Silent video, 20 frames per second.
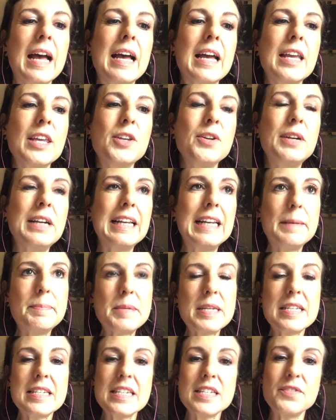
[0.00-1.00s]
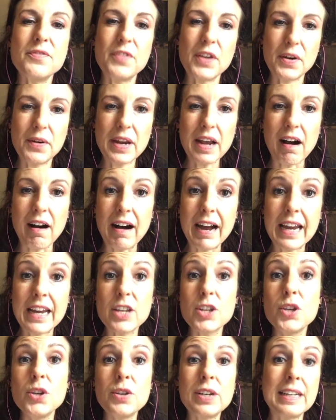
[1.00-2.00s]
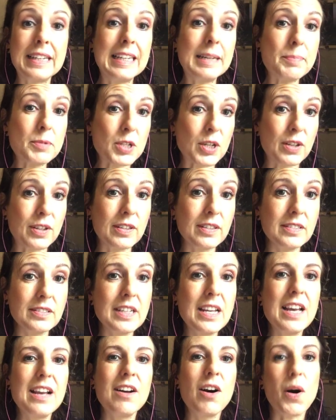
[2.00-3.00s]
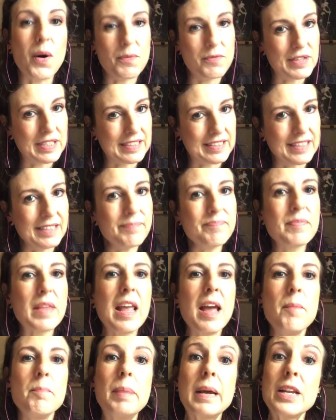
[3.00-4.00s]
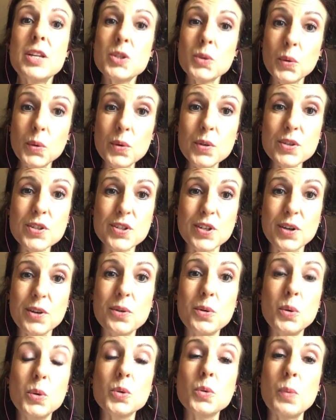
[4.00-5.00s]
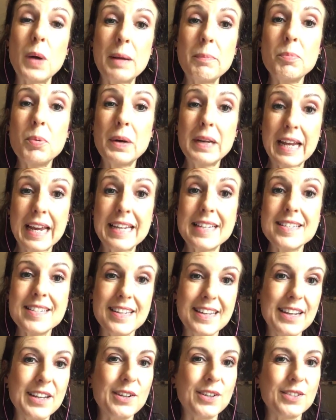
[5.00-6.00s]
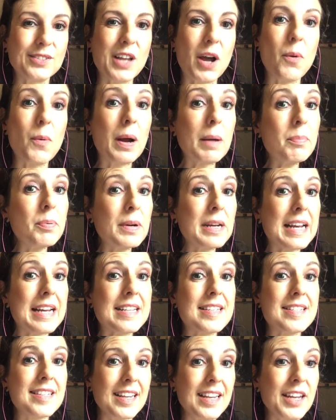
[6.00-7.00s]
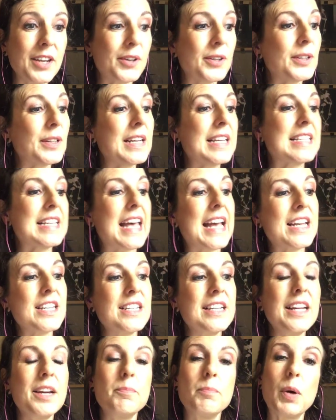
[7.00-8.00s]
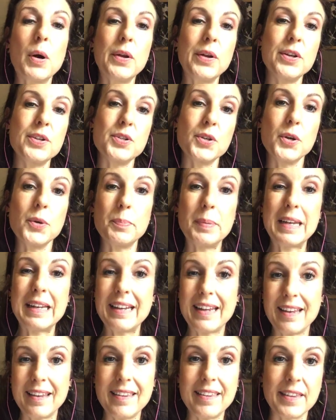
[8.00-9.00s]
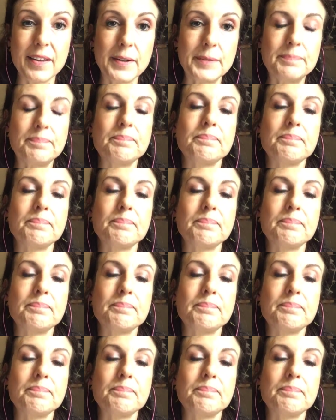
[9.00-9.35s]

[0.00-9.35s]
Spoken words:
eucalyptus is very high in eucalyptol, obviously, but it's also called 1.8 cineol. Now 1.8 cineol is actually a monoterpene ether.